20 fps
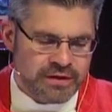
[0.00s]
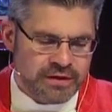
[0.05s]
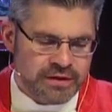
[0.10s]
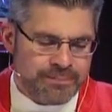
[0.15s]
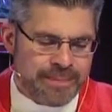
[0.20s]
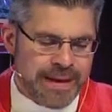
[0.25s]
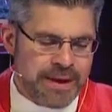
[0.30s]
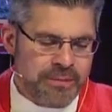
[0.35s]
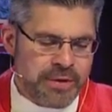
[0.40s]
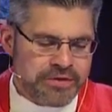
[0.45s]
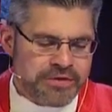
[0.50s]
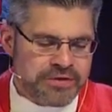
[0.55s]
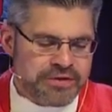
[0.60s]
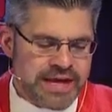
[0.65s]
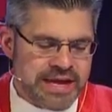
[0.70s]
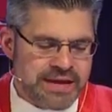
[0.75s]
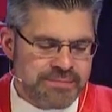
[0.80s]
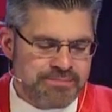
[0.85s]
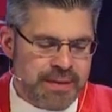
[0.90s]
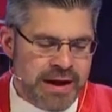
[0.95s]
by which
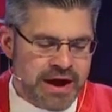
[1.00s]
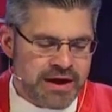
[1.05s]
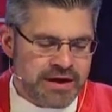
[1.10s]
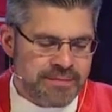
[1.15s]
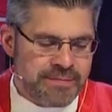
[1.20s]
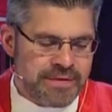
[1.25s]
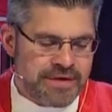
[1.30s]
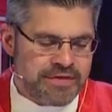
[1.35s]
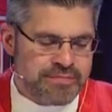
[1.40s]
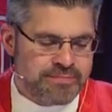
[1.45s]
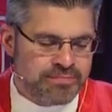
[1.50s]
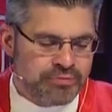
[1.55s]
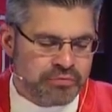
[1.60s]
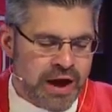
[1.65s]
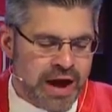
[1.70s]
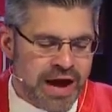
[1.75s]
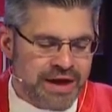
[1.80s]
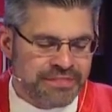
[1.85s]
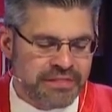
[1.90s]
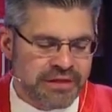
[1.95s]
Saint Barnabas
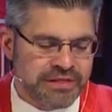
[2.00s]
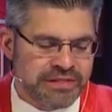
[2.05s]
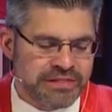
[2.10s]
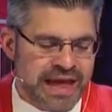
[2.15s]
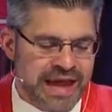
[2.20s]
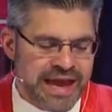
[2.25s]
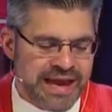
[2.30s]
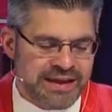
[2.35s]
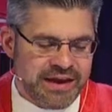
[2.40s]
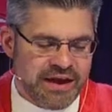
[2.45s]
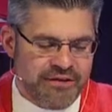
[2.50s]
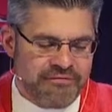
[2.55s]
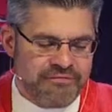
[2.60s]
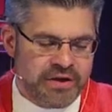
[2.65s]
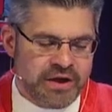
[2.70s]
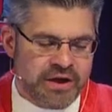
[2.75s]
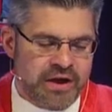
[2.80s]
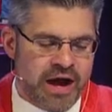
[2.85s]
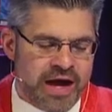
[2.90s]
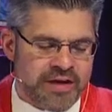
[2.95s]
brought the light of the
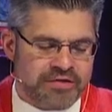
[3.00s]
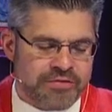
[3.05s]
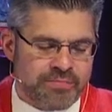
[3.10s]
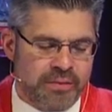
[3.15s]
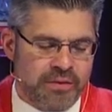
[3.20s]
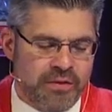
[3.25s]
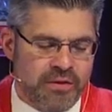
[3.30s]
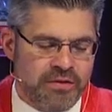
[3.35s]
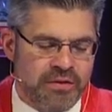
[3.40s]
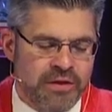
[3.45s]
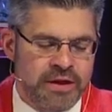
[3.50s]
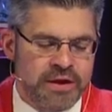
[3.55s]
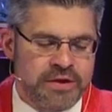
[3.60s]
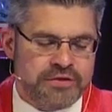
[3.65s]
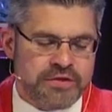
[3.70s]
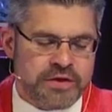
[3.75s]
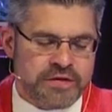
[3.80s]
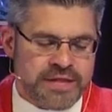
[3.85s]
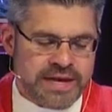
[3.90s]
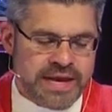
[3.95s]
gospel
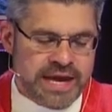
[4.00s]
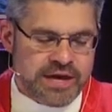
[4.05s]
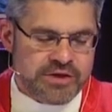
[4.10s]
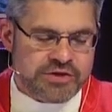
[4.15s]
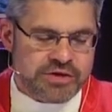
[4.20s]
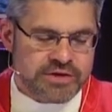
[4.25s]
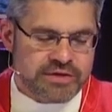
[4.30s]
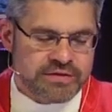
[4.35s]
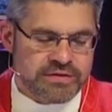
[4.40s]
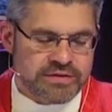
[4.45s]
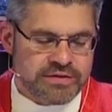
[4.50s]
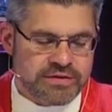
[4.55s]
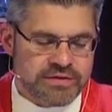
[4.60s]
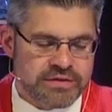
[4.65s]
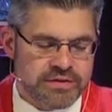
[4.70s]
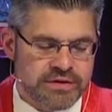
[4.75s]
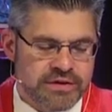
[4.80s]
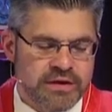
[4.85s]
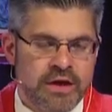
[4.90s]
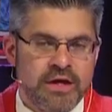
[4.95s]
to the nations,
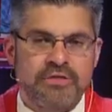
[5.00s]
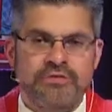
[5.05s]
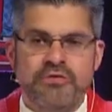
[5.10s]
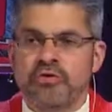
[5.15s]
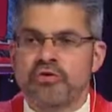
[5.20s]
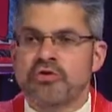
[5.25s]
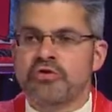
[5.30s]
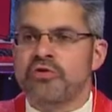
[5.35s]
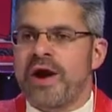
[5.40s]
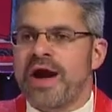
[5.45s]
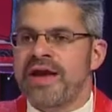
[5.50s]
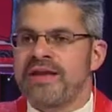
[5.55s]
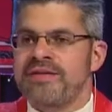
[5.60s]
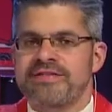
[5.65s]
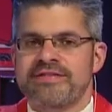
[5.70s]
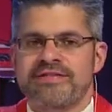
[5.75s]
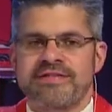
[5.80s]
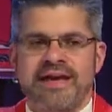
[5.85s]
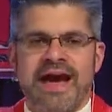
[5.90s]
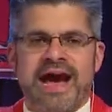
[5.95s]
through Christ
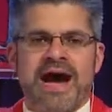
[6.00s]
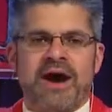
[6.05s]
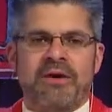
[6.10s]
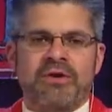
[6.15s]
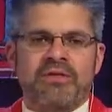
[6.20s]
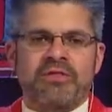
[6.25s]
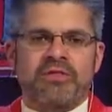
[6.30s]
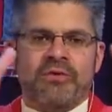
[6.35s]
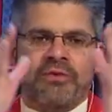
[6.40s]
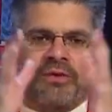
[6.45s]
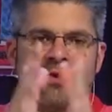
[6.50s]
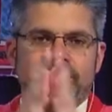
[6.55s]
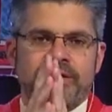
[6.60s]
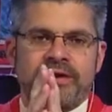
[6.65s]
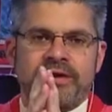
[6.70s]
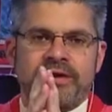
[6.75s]
our Lord.